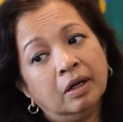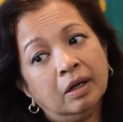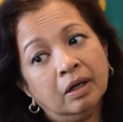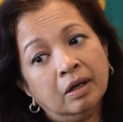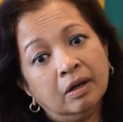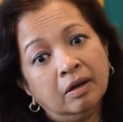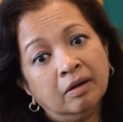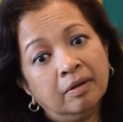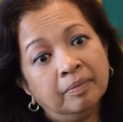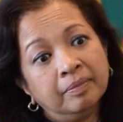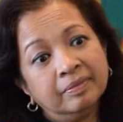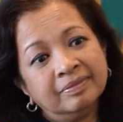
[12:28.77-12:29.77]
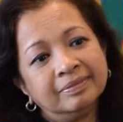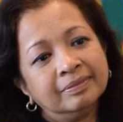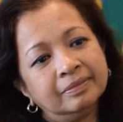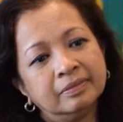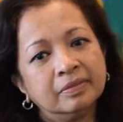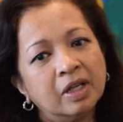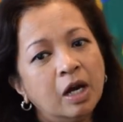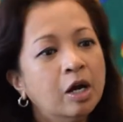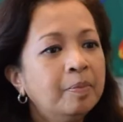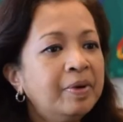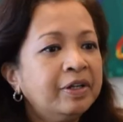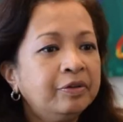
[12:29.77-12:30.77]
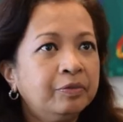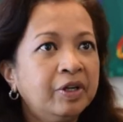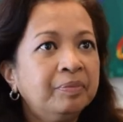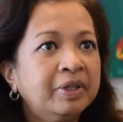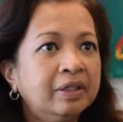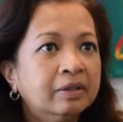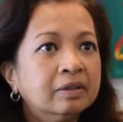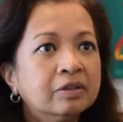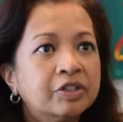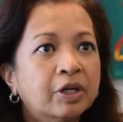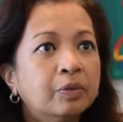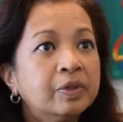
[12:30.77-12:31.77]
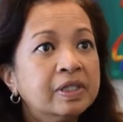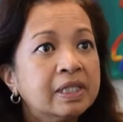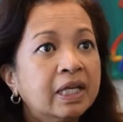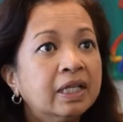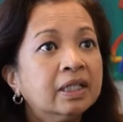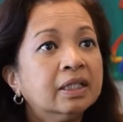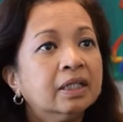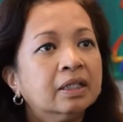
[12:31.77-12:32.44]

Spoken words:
urban women, shall we say.